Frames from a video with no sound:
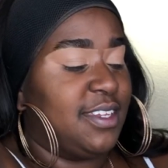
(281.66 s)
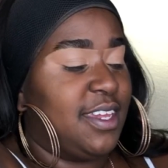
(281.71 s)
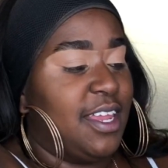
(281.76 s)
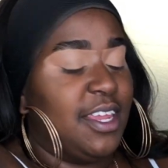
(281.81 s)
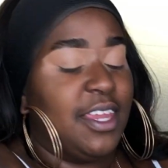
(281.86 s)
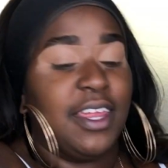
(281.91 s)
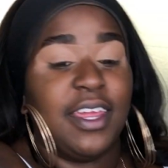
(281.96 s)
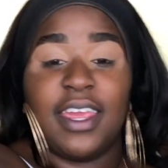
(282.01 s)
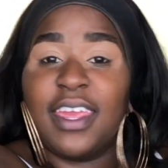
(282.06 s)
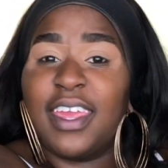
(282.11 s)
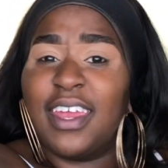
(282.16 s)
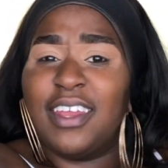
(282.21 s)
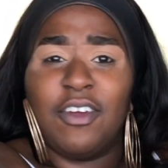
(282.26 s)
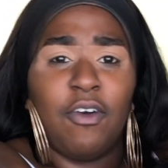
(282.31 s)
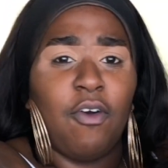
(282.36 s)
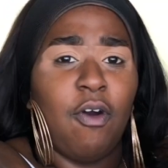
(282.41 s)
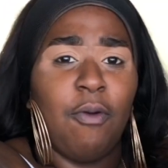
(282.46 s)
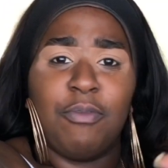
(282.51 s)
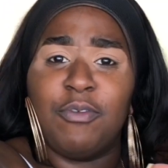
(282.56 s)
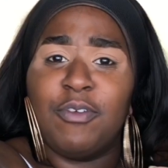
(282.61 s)
Can
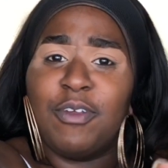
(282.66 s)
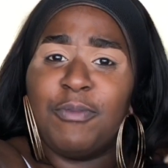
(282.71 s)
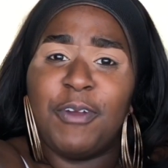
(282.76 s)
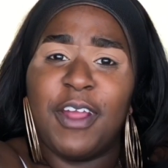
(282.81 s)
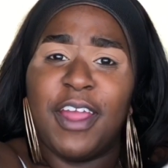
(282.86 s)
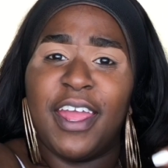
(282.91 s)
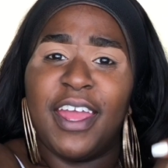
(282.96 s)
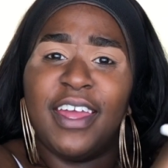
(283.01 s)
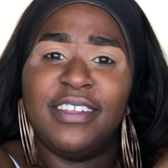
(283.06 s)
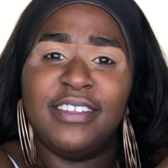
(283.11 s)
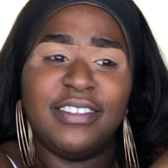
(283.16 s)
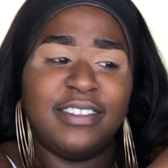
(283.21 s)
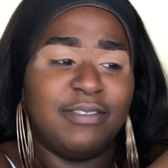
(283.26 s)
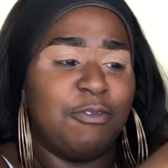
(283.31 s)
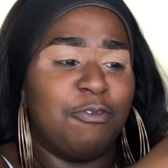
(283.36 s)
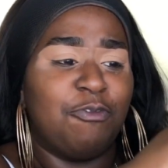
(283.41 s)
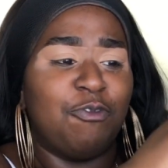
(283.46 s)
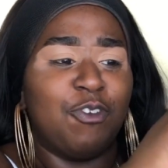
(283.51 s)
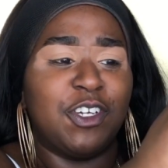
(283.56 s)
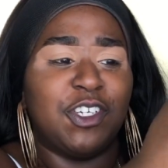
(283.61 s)
Nicole clean her hands
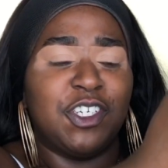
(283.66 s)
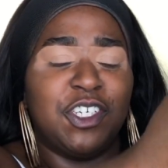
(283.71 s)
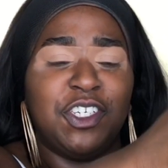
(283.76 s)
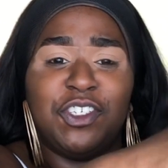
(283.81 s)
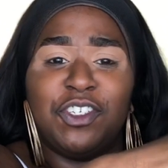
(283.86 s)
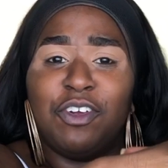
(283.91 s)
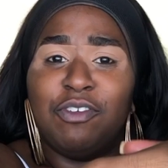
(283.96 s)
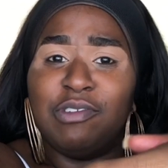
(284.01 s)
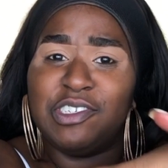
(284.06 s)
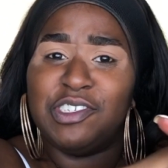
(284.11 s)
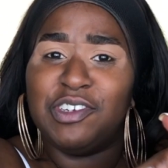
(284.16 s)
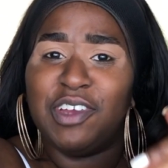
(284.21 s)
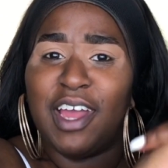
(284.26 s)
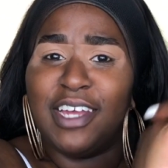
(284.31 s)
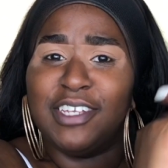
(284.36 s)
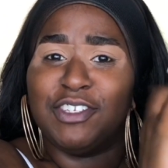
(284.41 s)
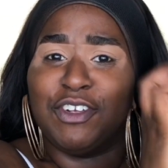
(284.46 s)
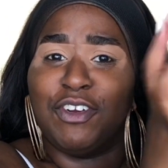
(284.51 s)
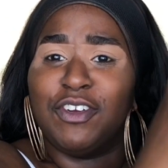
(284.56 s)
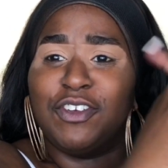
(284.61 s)
before she shows you
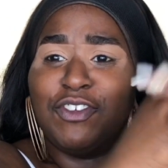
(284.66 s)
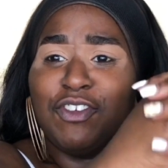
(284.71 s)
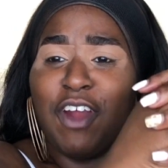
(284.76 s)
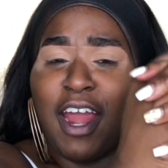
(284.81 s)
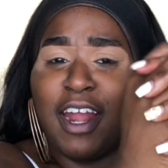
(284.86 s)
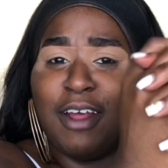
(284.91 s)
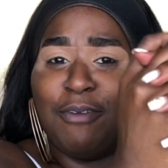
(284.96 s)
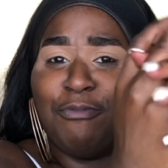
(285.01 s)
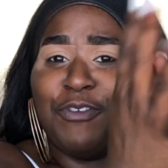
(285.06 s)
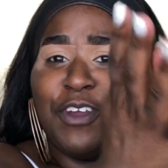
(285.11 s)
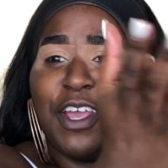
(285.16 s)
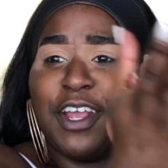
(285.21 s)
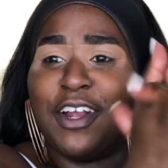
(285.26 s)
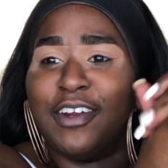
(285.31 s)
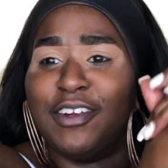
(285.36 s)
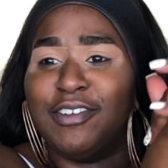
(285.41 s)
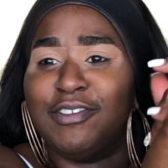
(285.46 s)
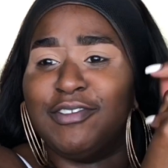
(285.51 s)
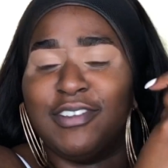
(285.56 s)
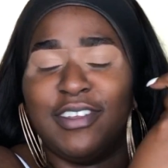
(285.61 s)
guys her dried up
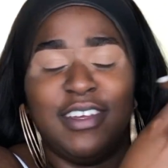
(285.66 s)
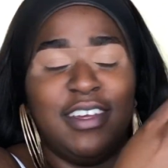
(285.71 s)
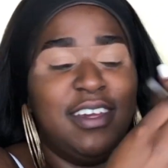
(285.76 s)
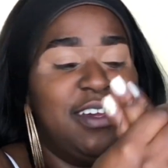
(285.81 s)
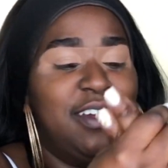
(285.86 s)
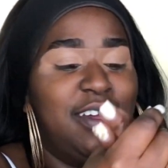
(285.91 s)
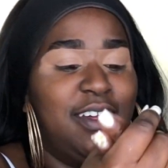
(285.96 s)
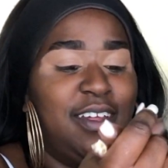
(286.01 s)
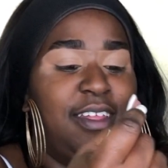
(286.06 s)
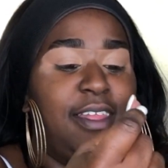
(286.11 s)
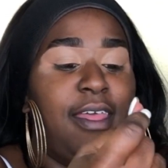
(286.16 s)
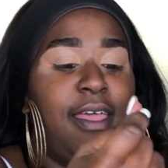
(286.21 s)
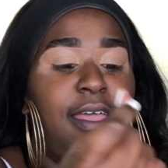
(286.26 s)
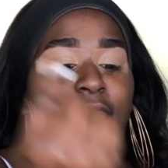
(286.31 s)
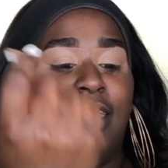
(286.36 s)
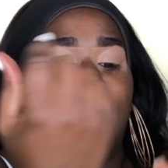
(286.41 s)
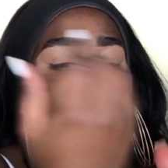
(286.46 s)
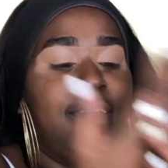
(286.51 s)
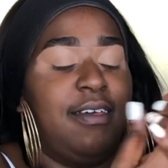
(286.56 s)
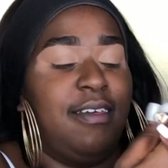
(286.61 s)
fingers?
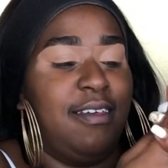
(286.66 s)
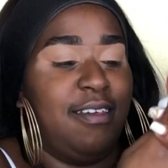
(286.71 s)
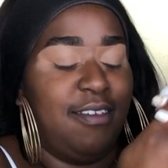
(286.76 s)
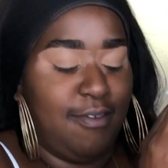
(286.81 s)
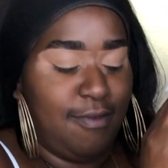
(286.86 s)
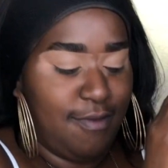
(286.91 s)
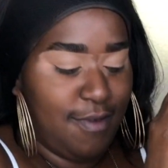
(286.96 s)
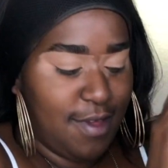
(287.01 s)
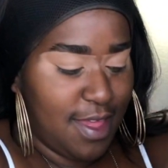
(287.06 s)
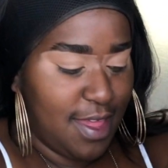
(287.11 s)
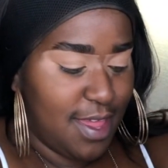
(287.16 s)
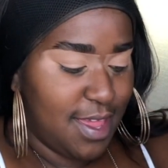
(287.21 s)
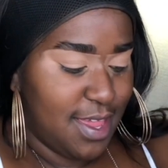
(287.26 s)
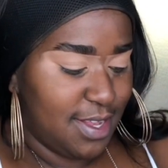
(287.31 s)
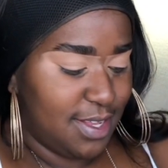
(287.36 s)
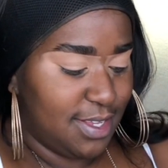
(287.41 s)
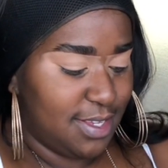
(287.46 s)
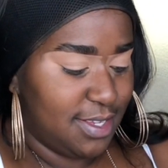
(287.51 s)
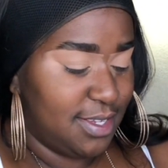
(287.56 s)
Like, what?